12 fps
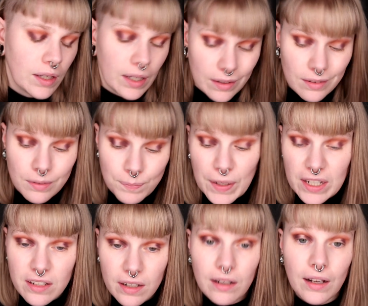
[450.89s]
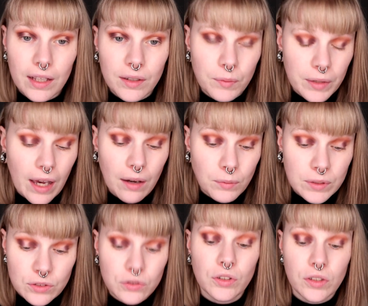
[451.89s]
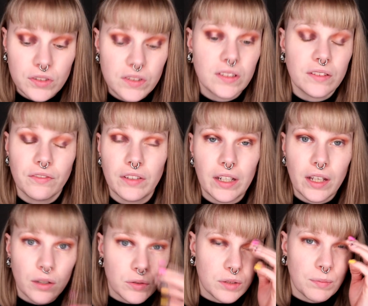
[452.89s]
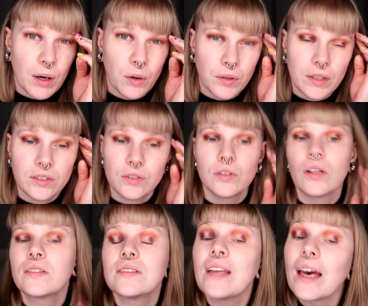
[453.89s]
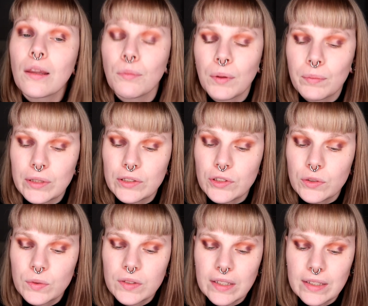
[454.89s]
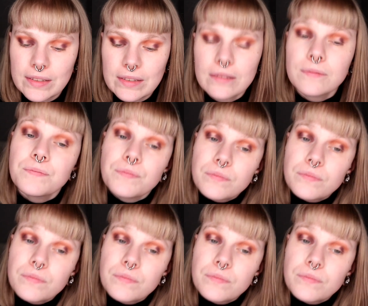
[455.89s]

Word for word: and especially like yeah when you don't see videos about it you don't see other people use it